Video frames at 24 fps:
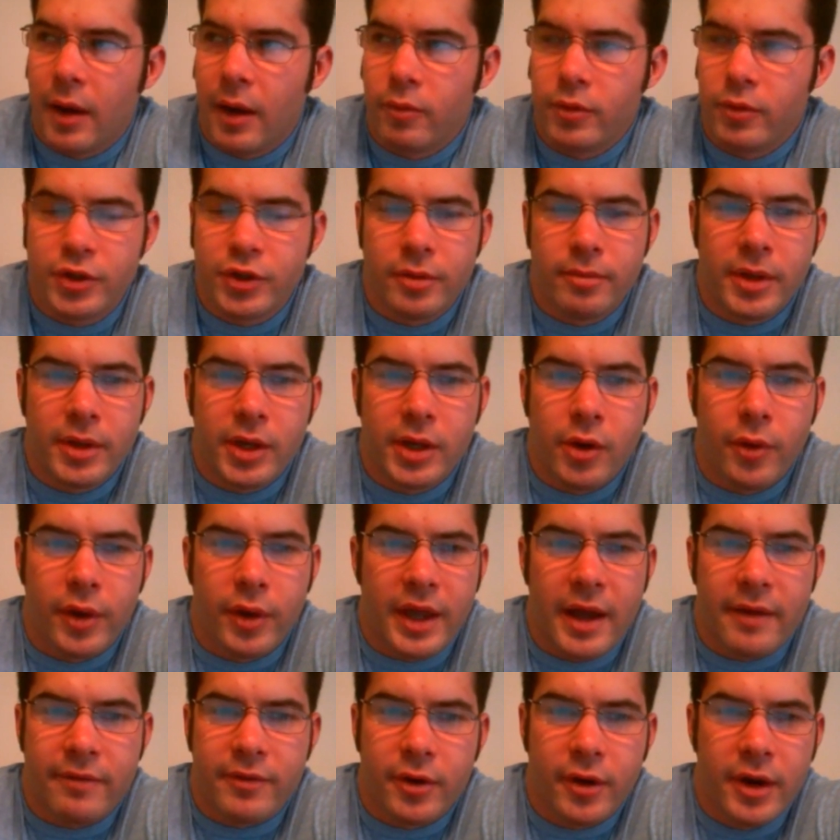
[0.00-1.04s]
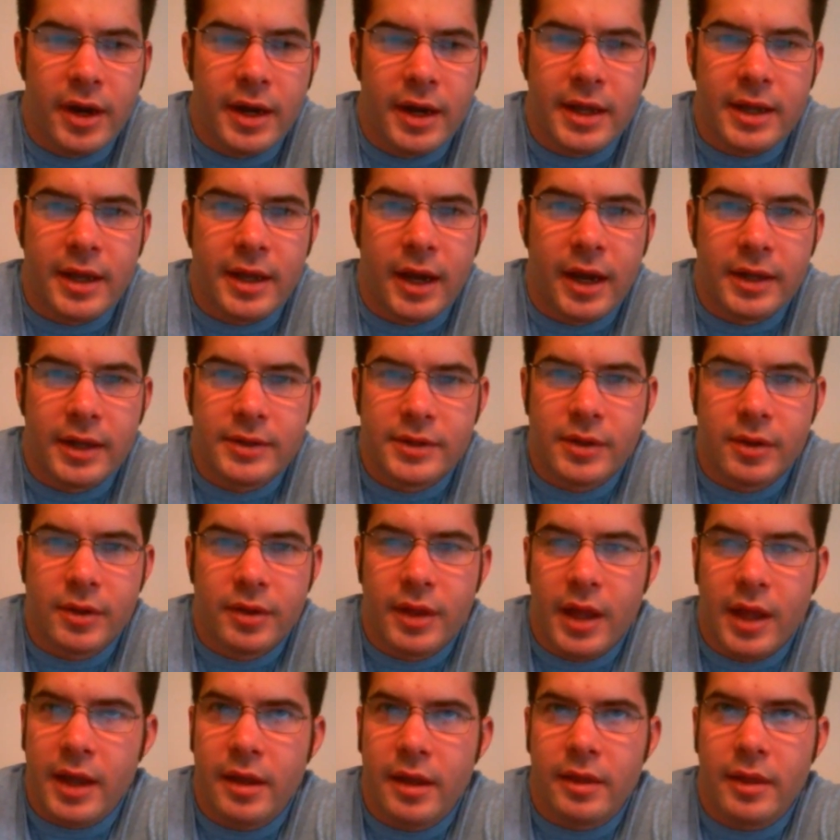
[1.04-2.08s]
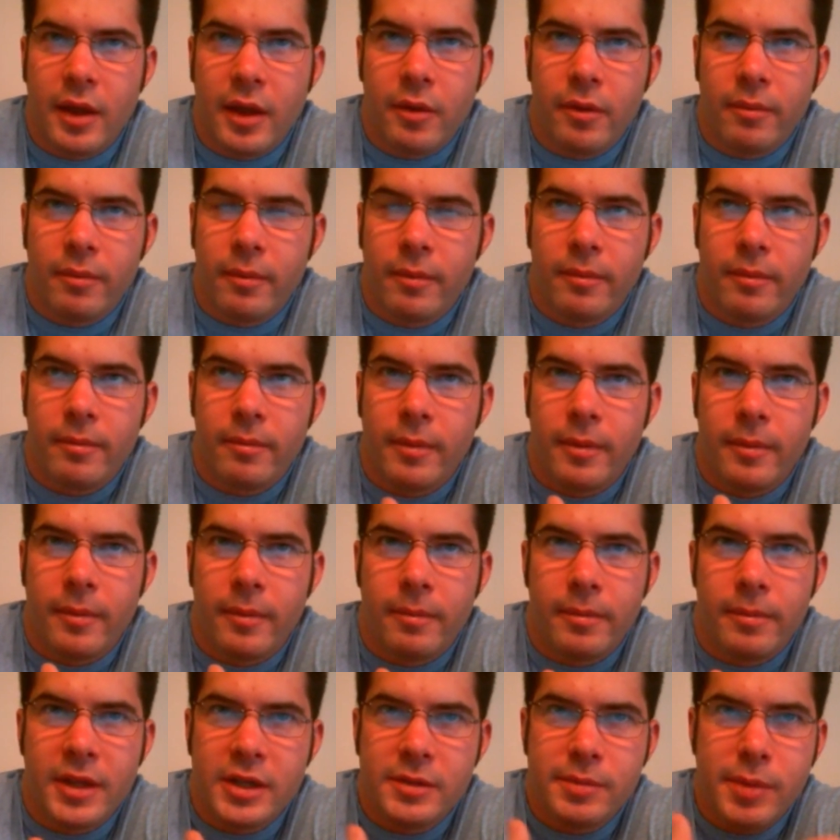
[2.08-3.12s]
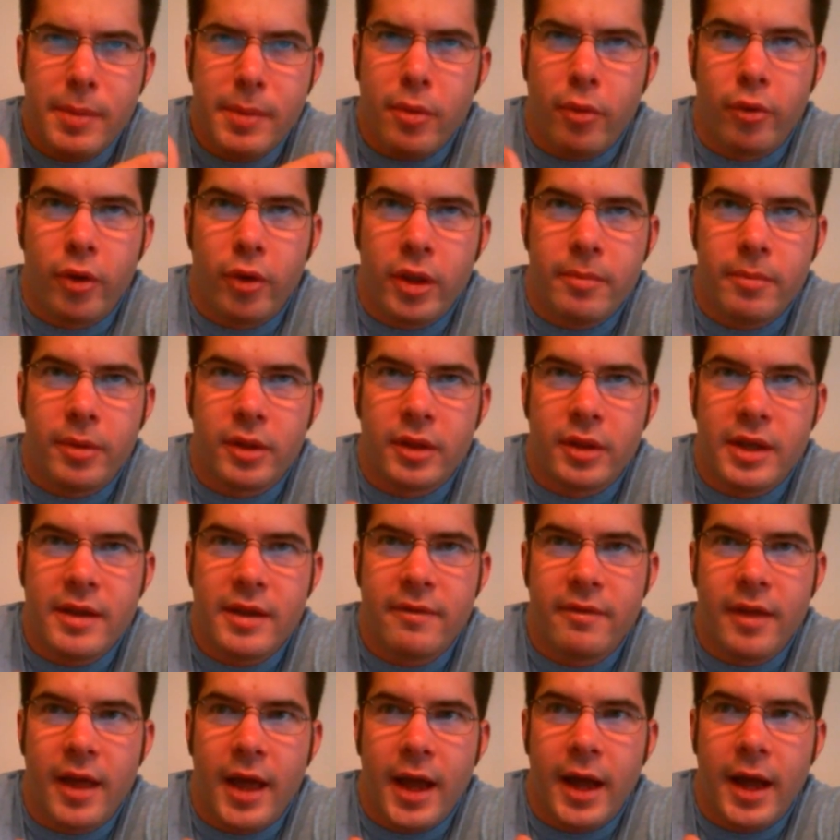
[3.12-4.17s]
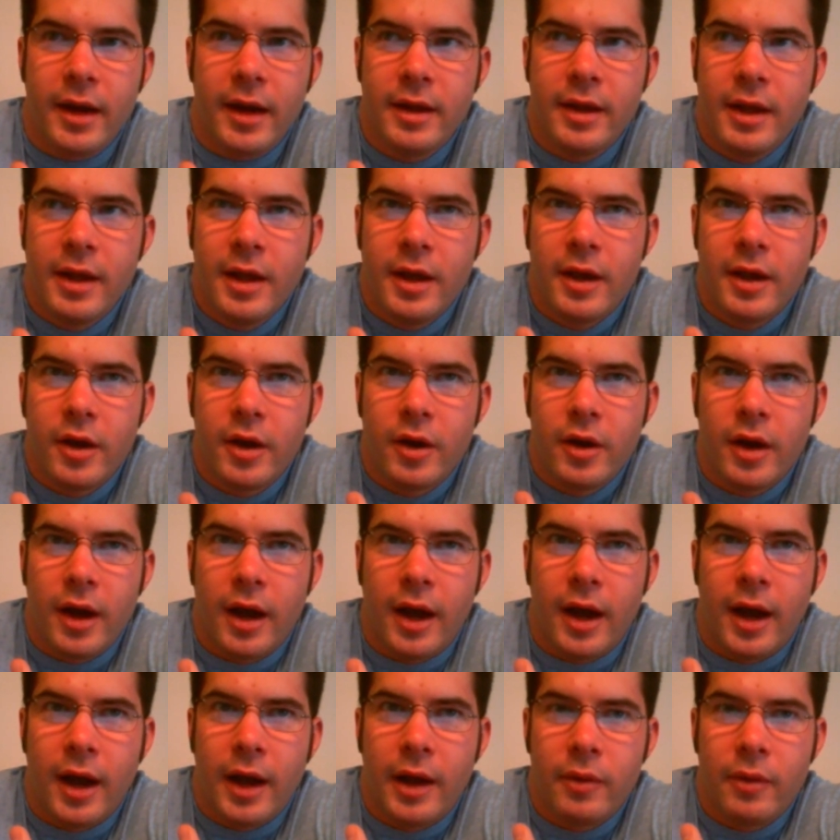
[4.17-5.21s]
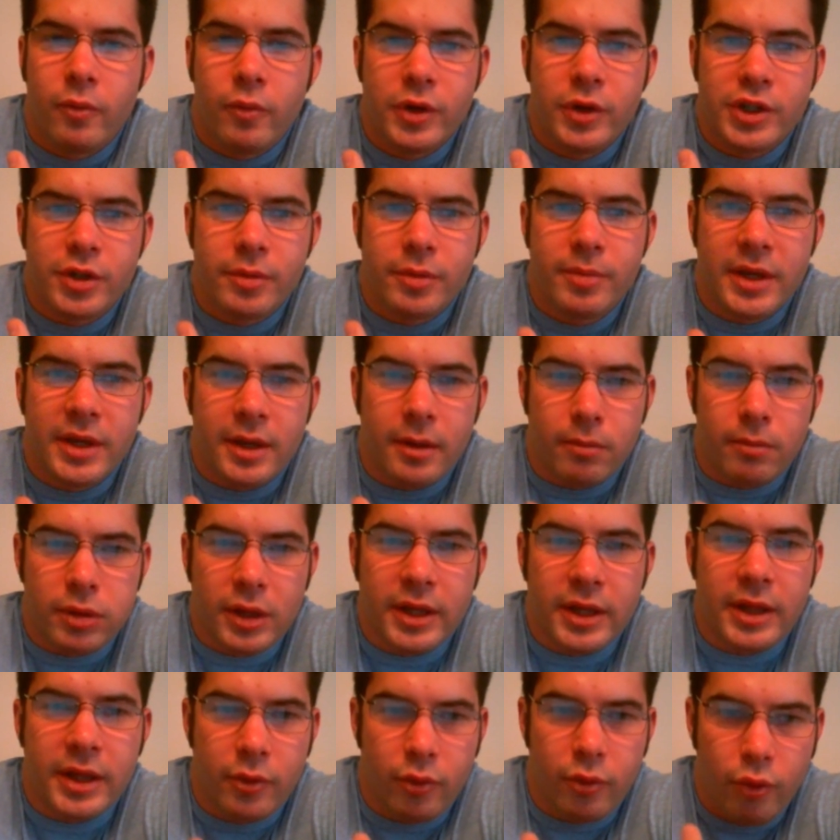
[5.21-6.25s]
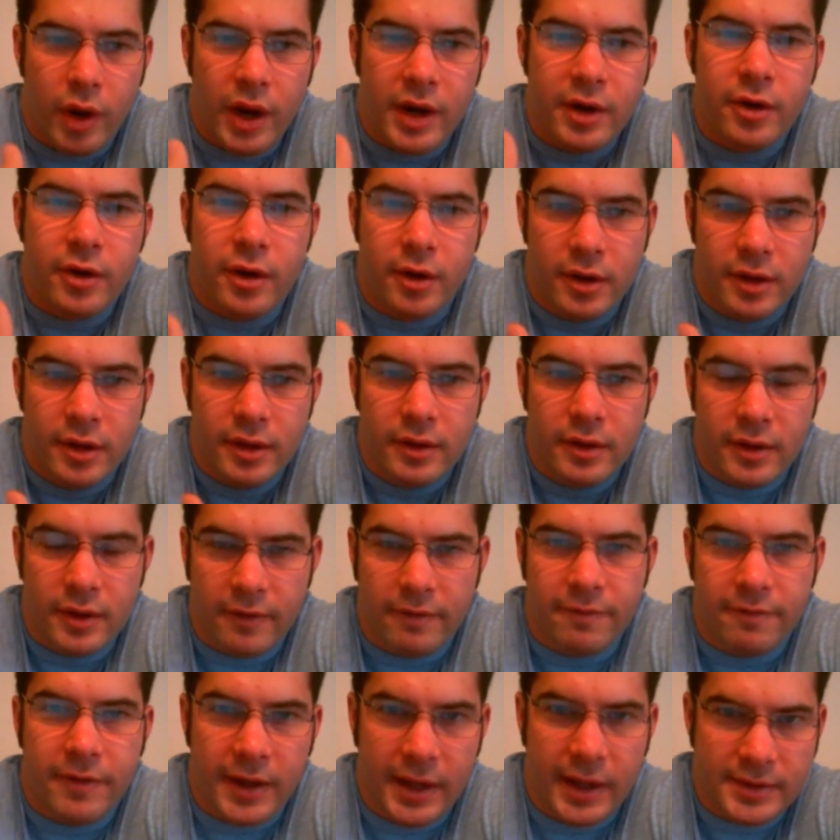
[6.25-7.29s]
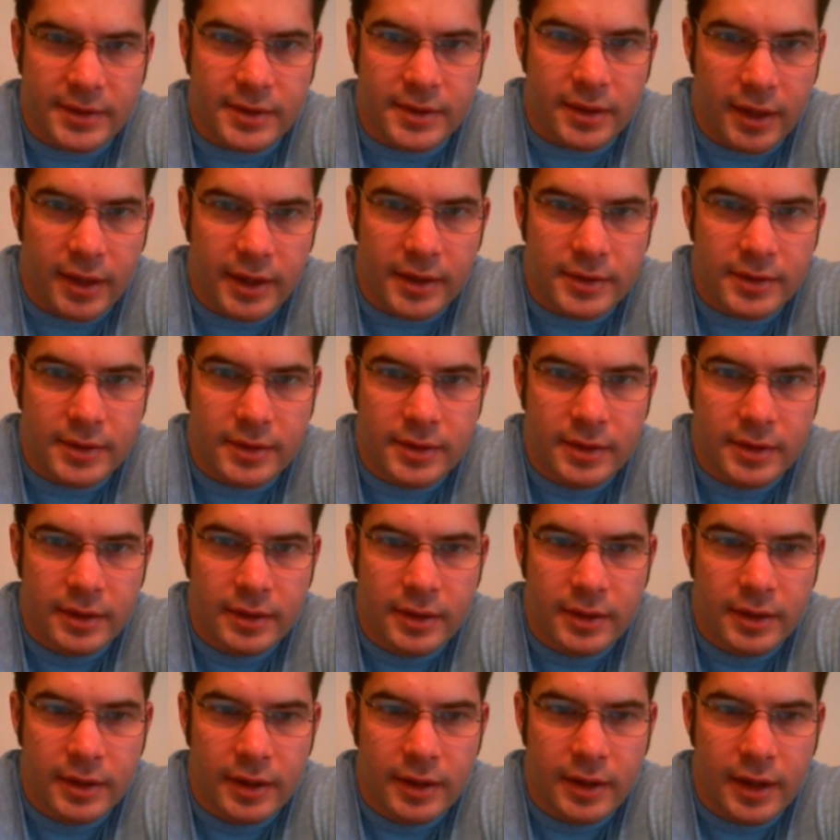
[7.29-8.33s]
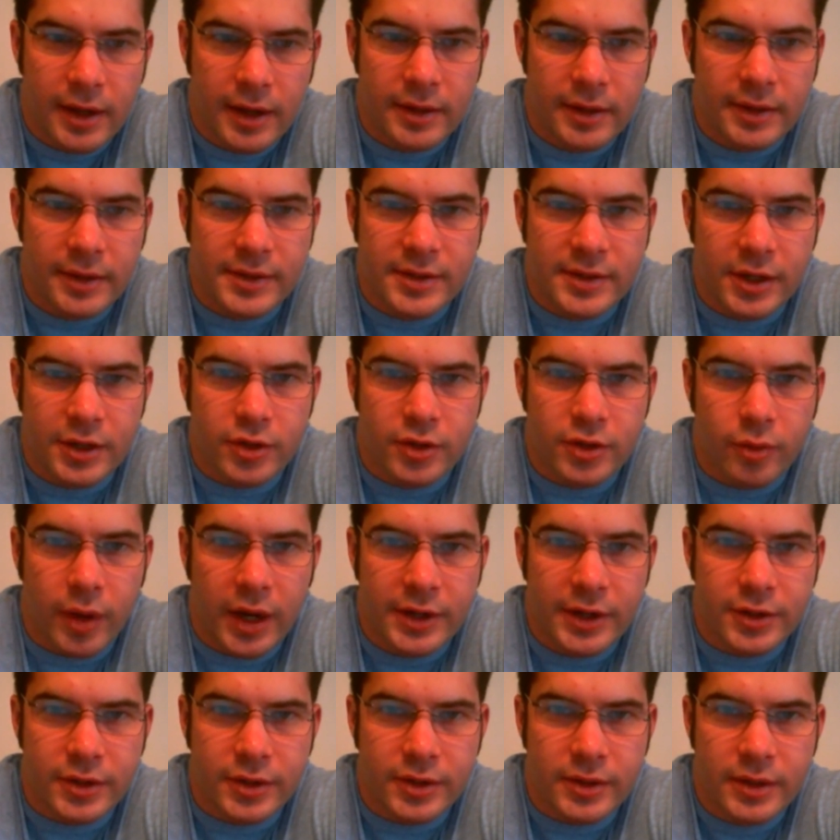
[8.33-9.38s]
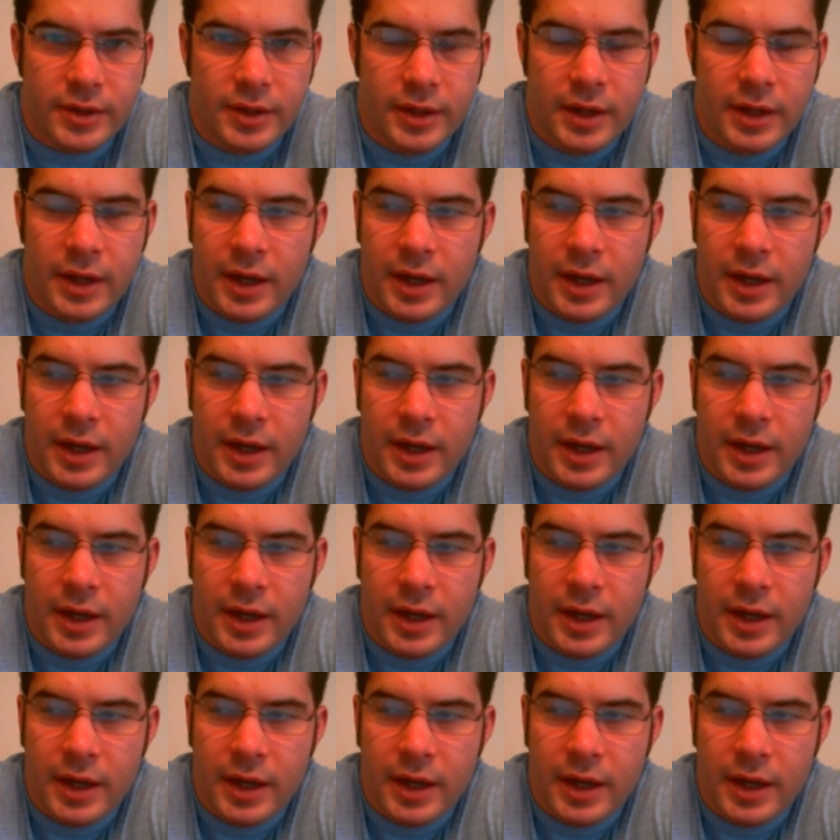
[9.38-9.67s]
We shouldn't be going after any guns. These people really believe that we should be completely rendered defenseless in these situations.